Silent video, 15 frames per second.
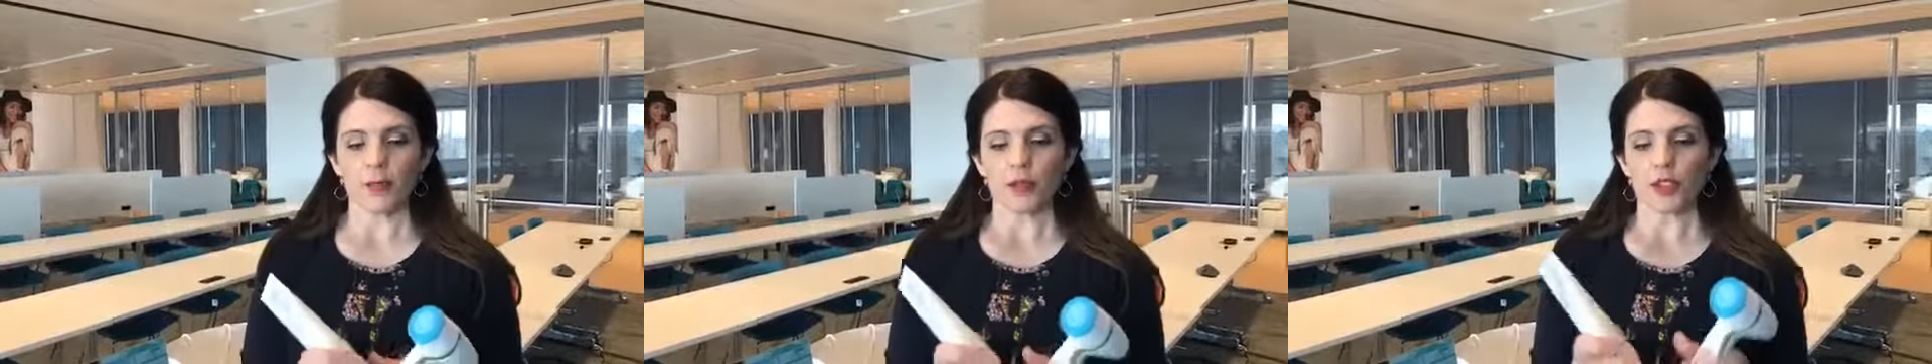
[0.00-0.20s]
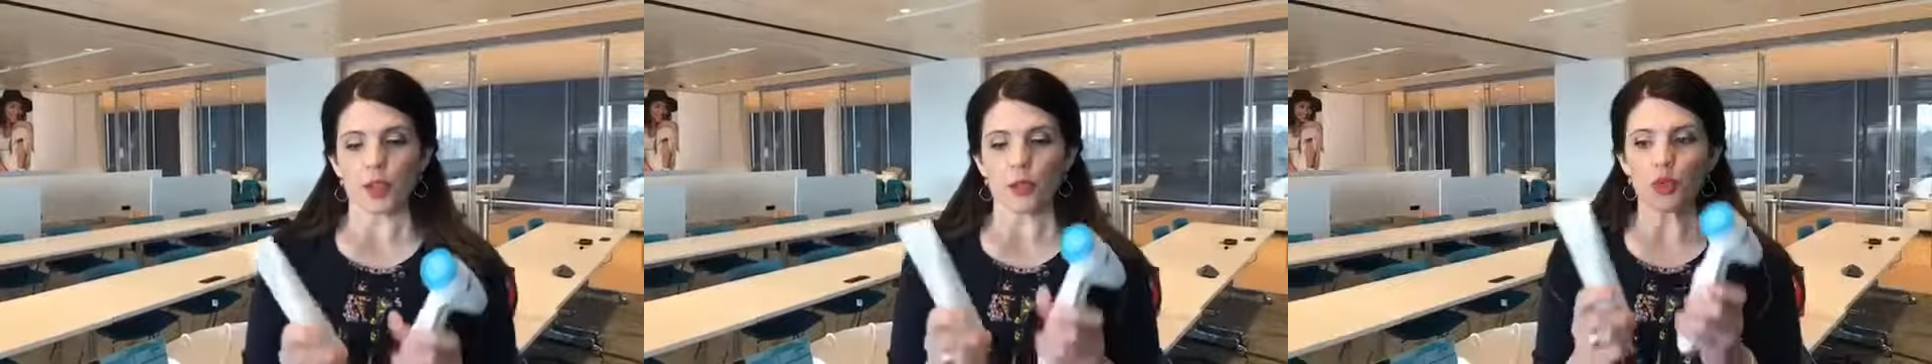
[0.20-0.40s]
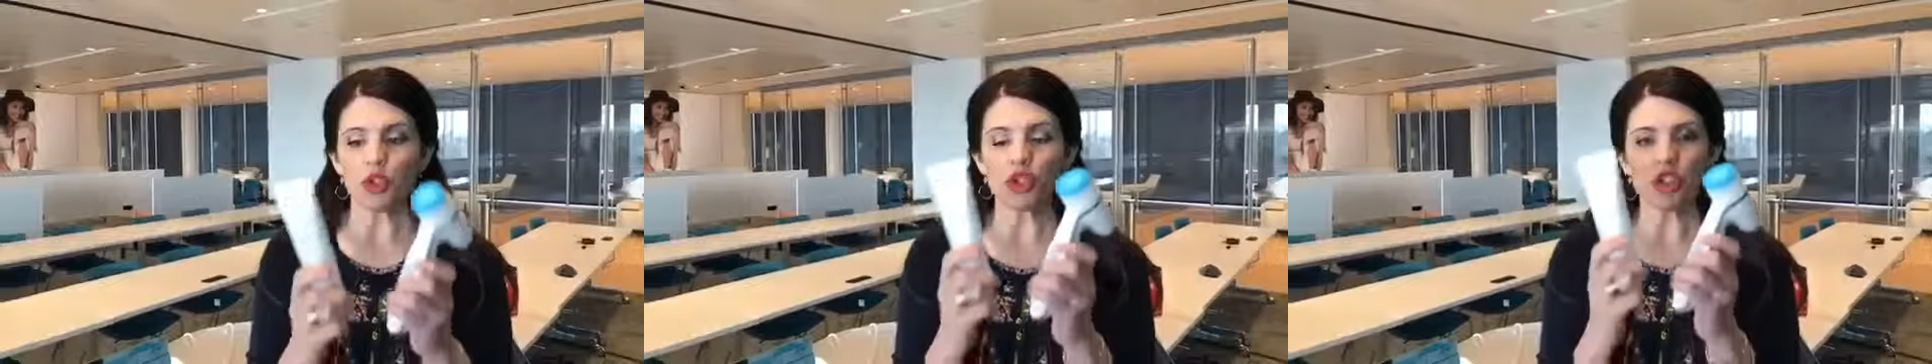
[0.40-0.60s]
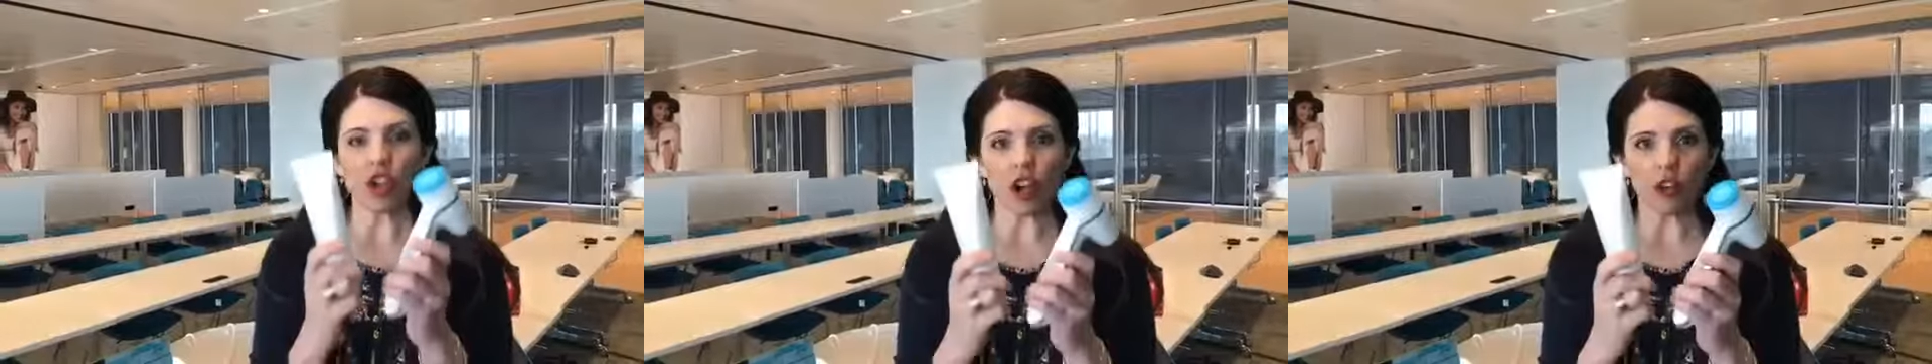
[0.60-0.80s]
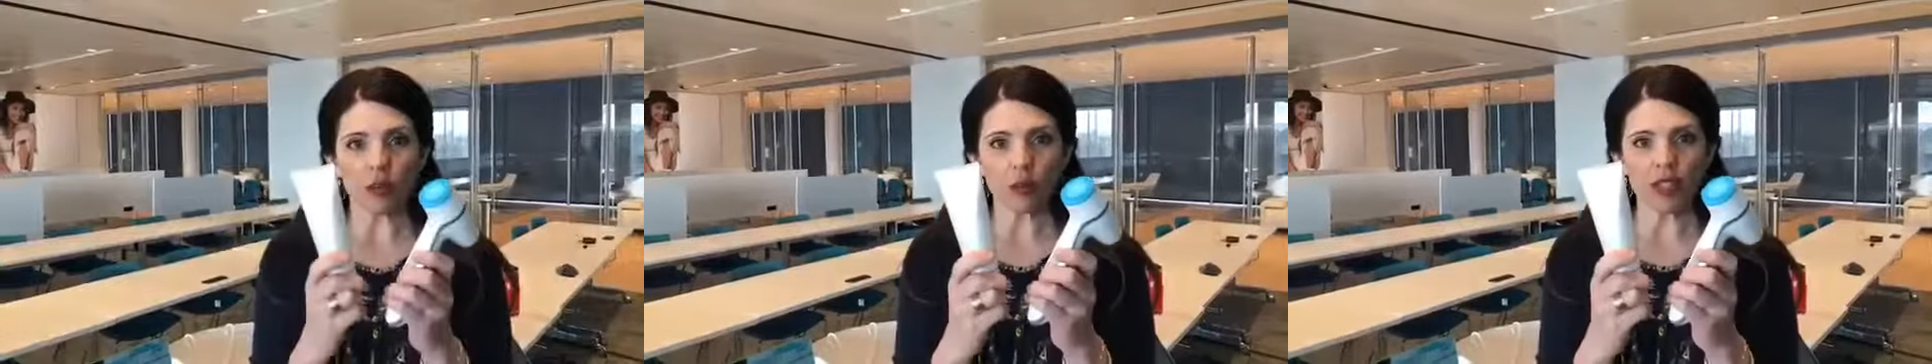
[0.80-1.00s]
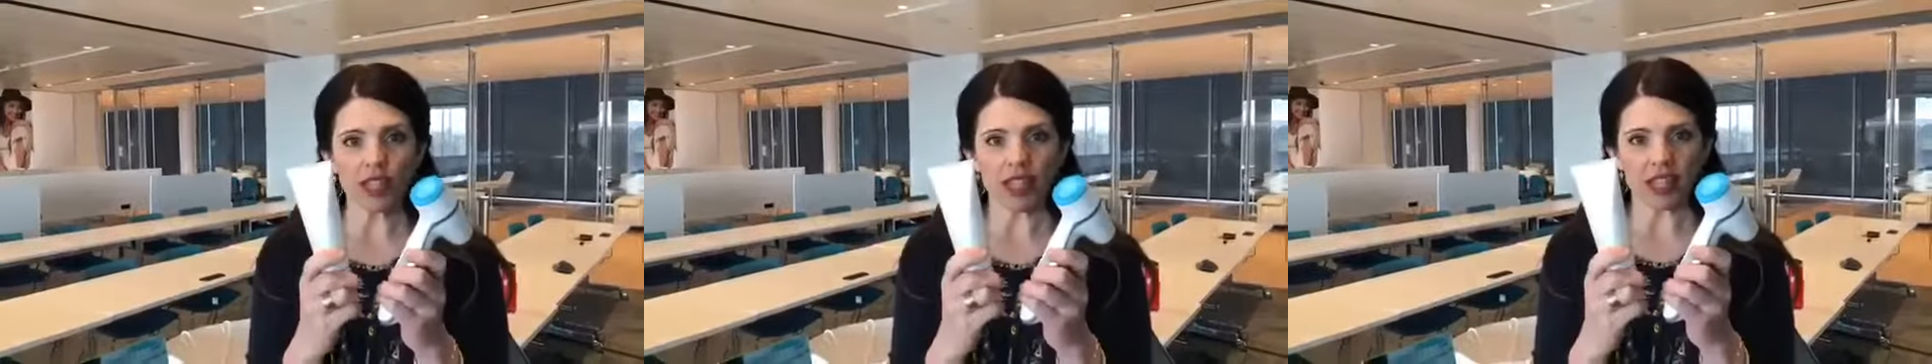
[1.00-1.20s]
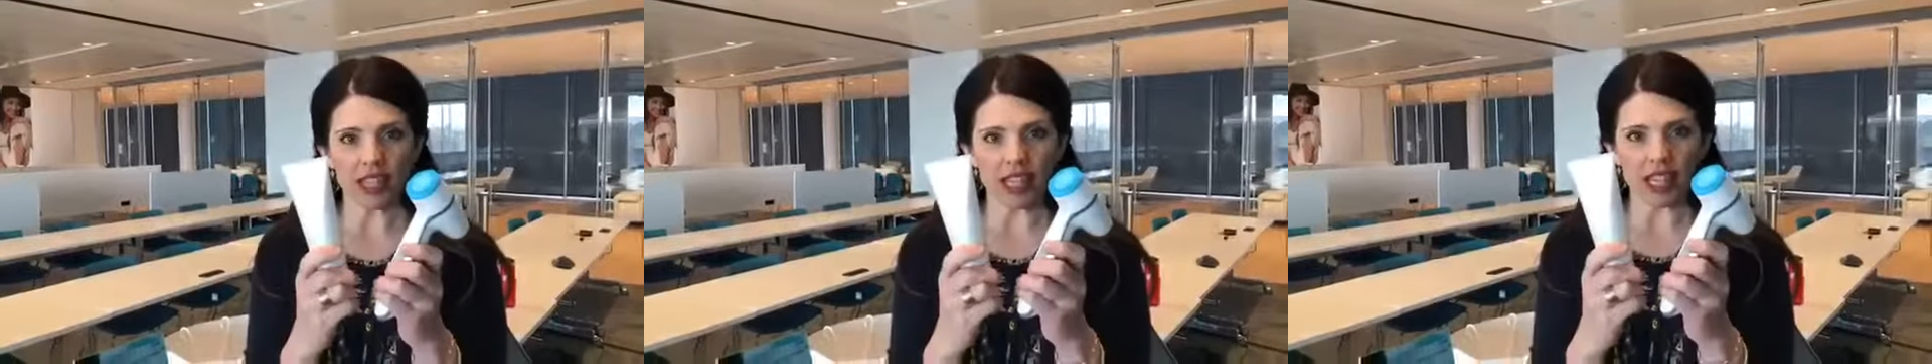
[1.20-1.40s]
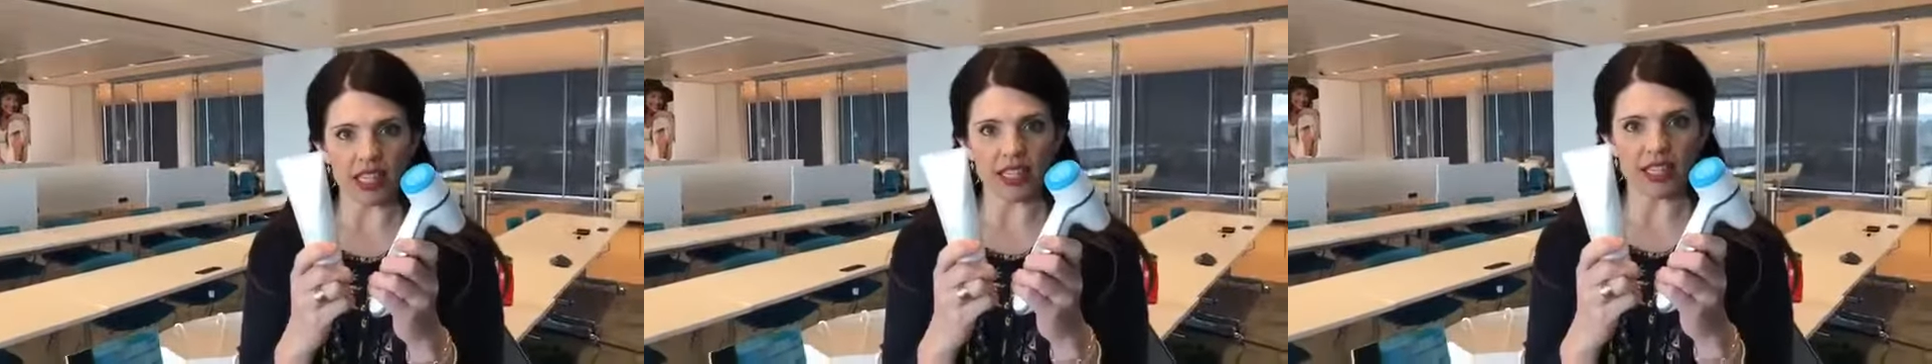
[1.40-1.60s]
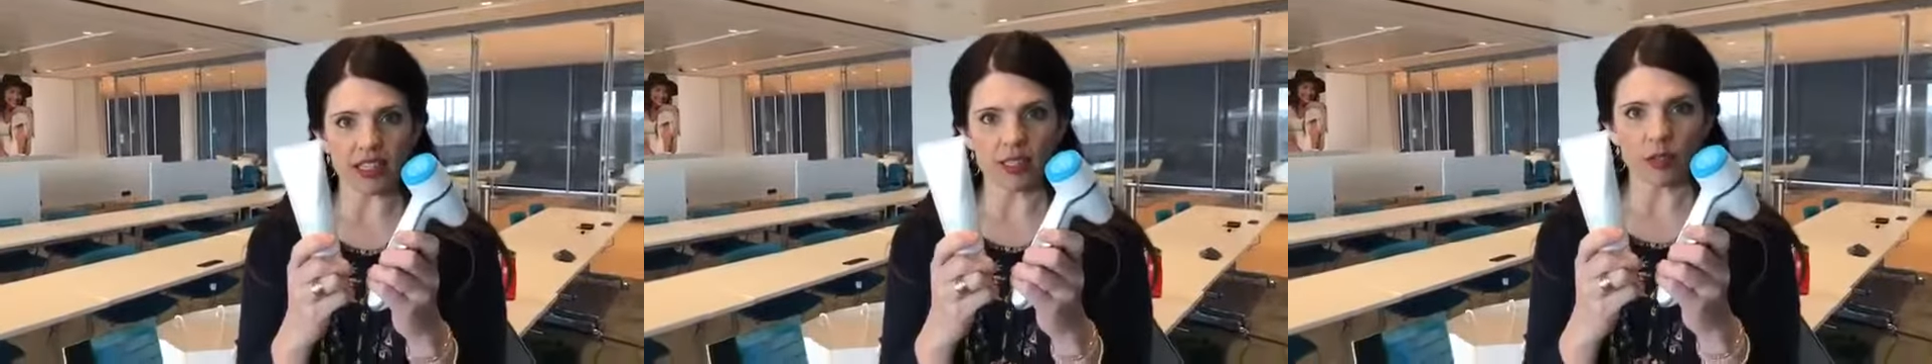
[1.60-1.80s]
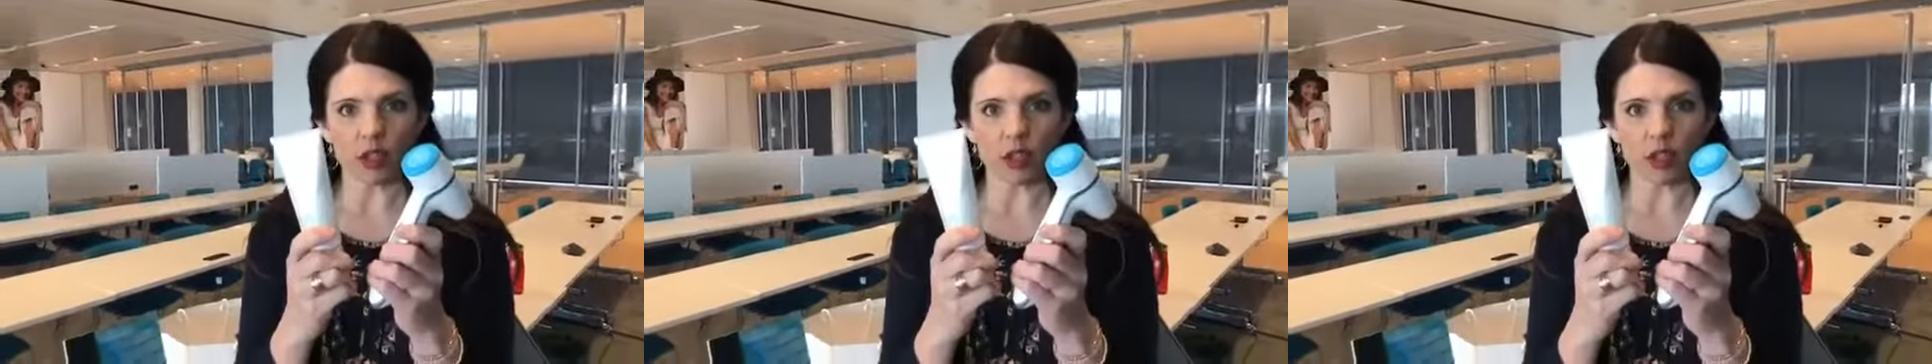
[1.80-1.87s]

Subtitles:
So start with this